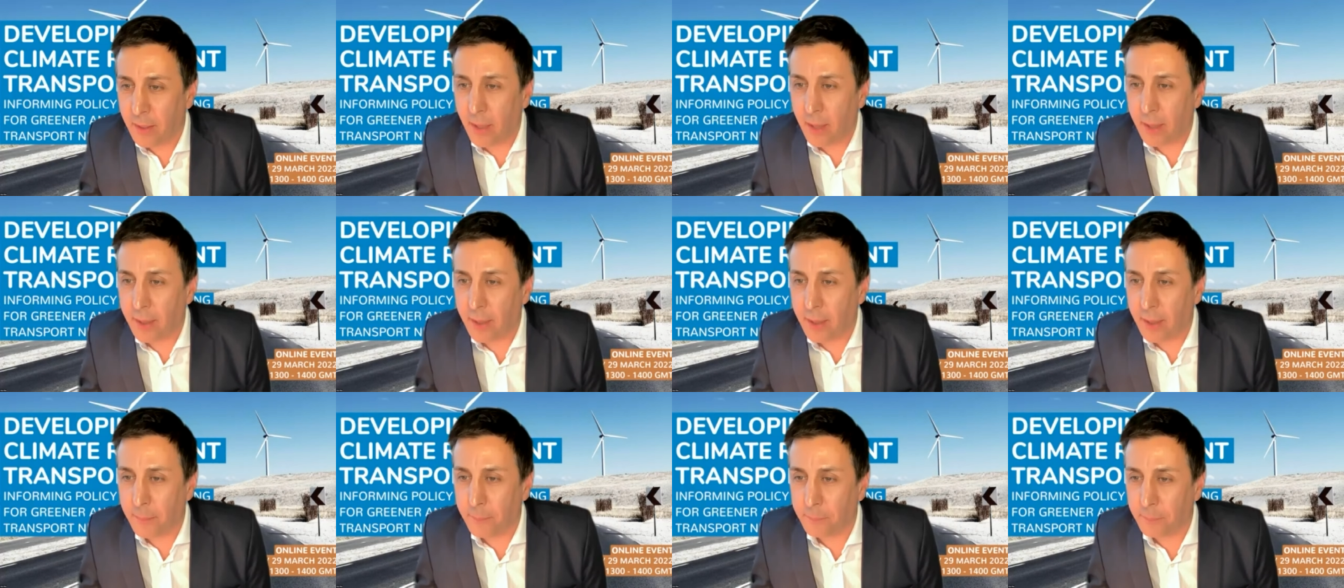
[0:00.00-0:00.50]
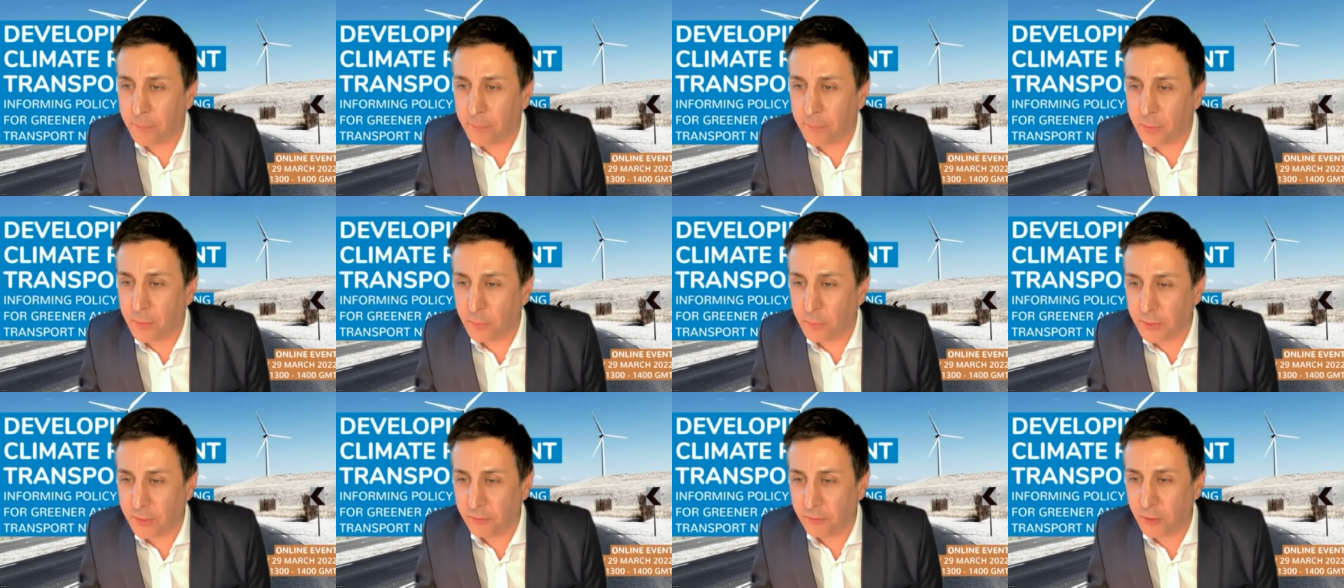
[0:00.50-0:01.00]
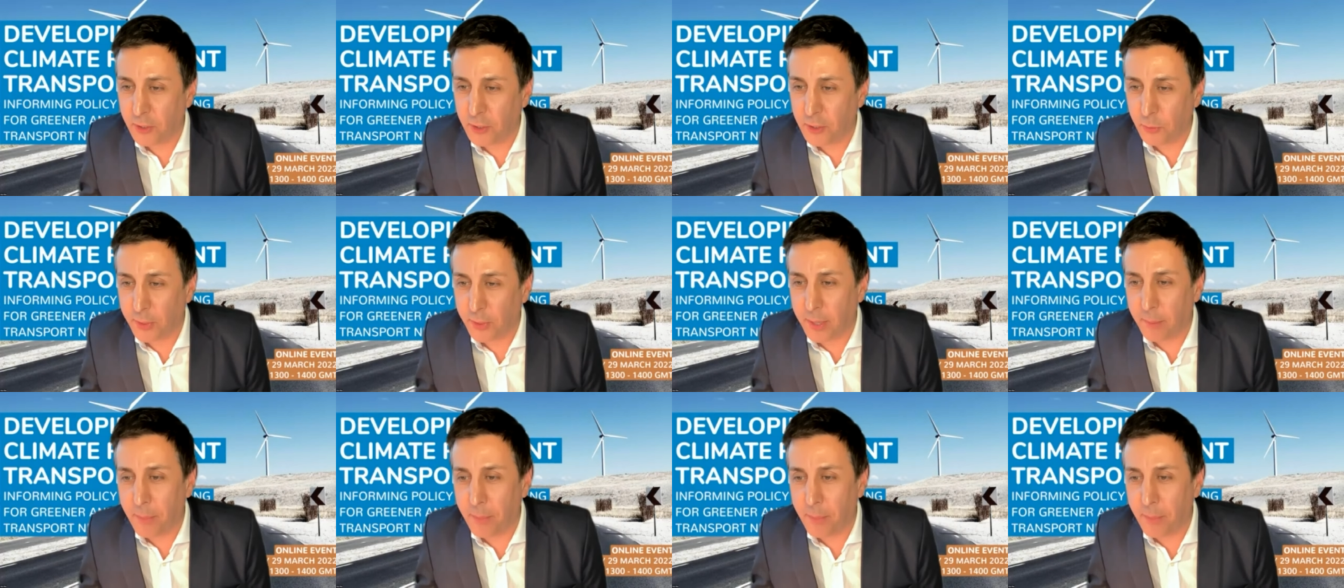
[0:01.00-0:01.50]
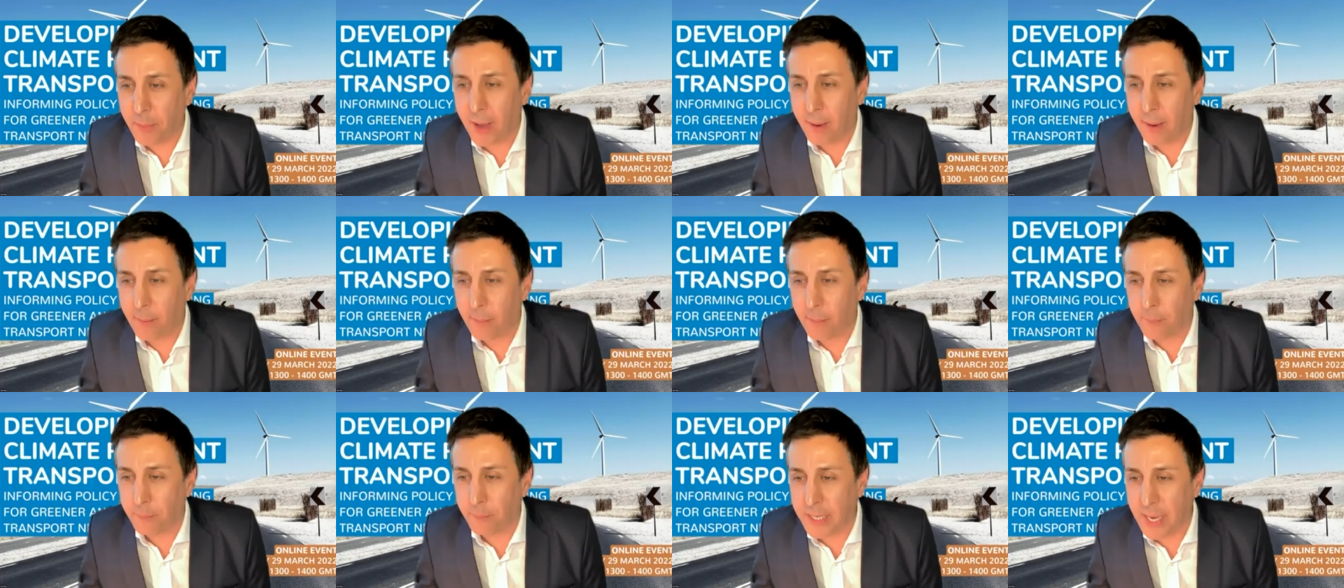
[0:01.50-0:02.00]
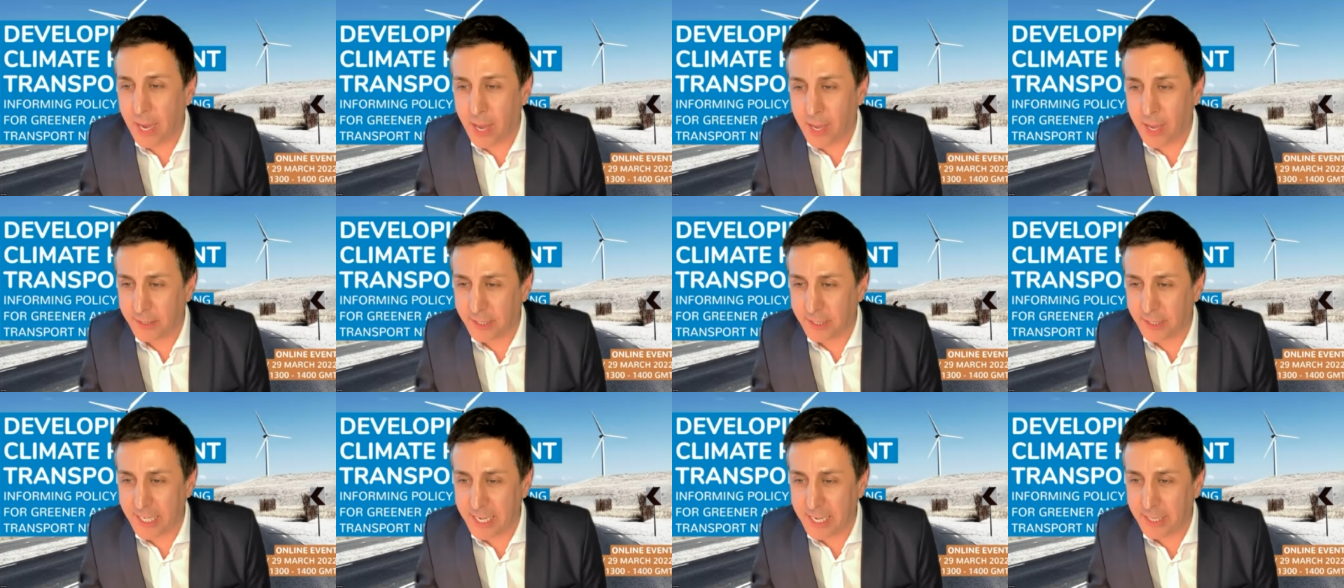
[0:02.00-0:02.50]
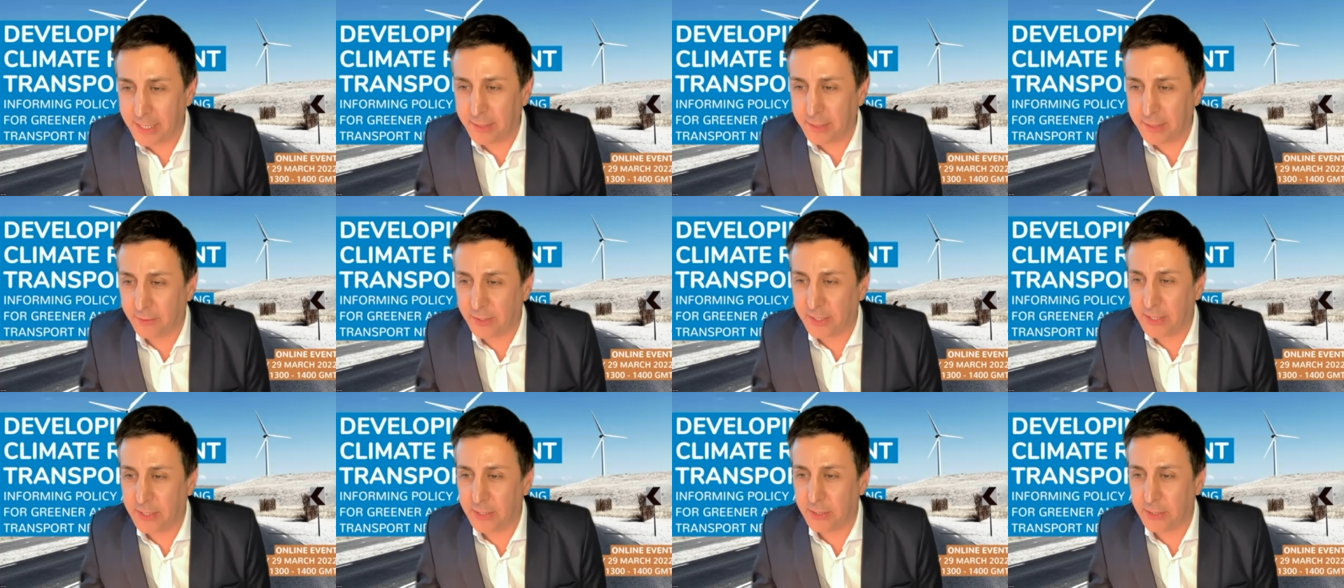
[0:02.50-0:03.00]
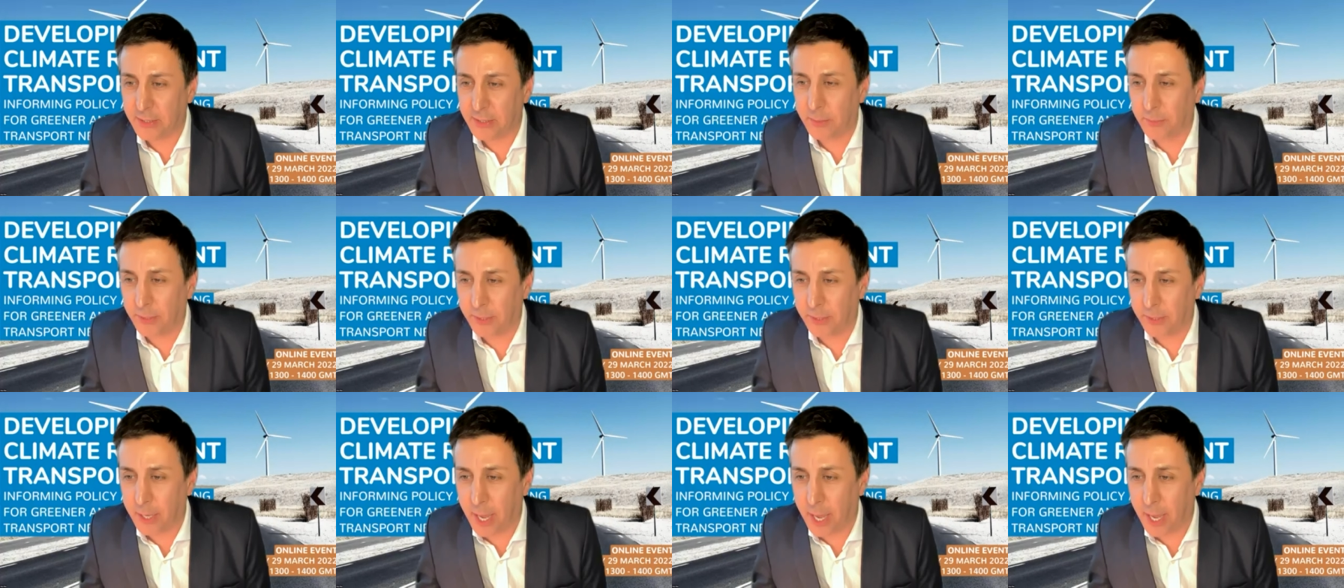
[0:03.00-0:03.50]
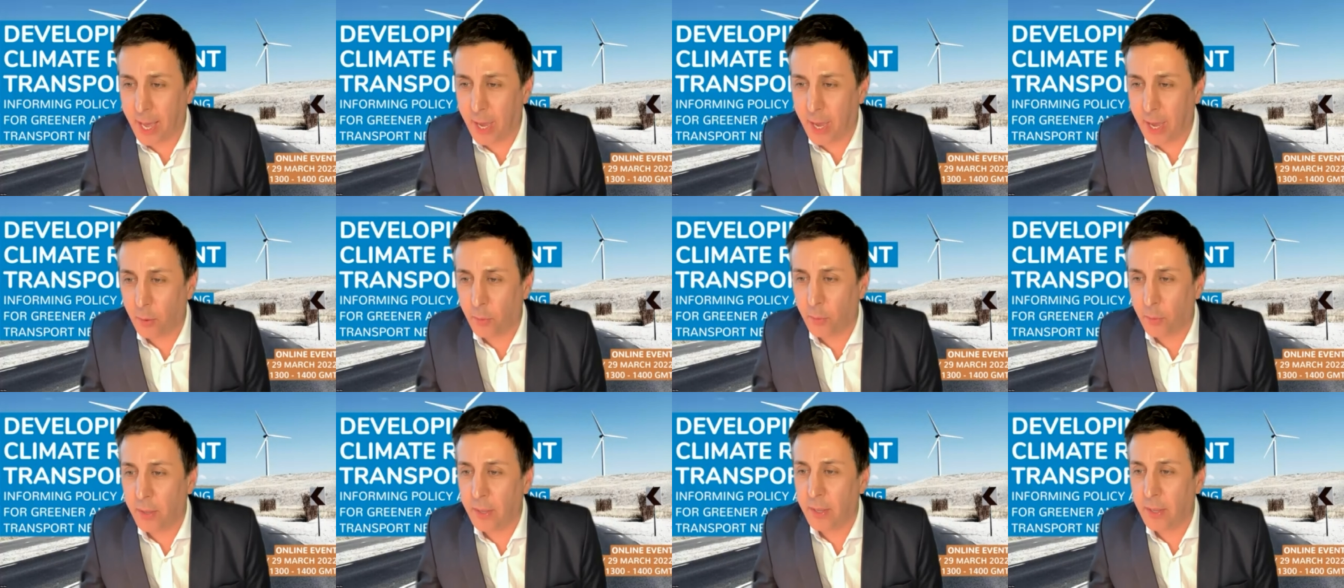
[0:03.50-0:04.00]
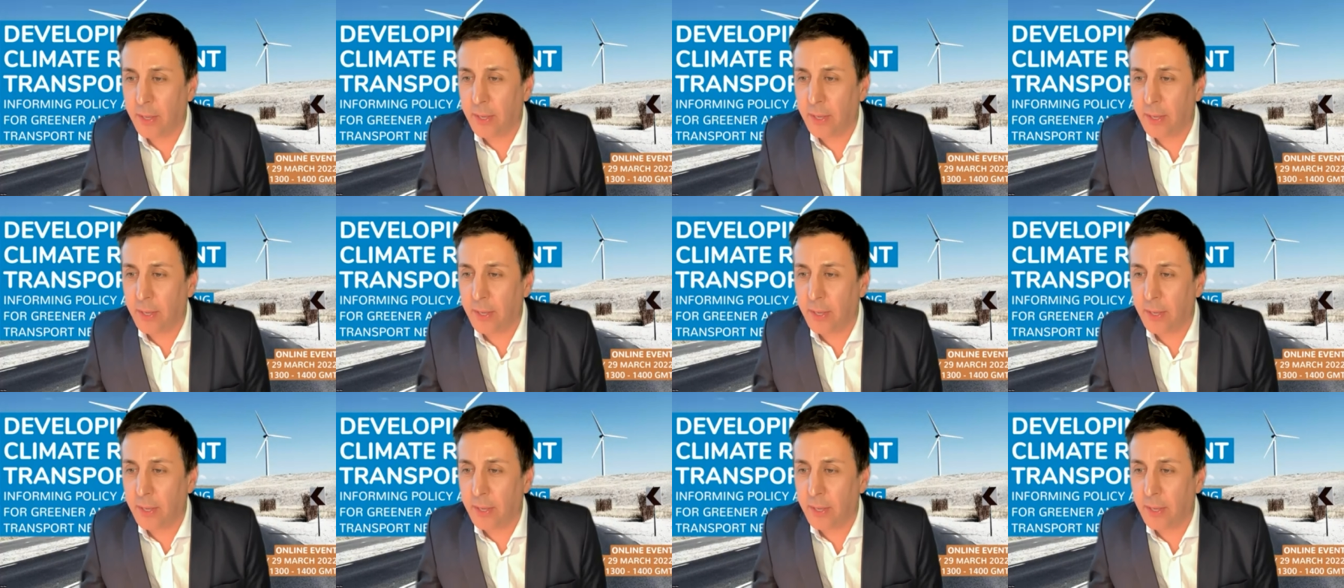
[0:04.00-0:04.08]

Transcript: Um, there was the first one about BRT systems and how